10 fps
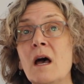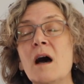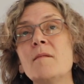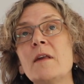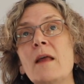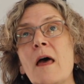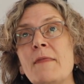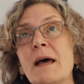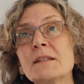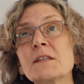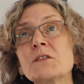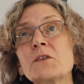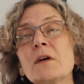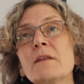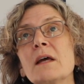I mean, that's the
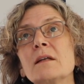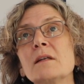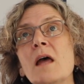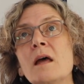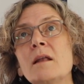story that,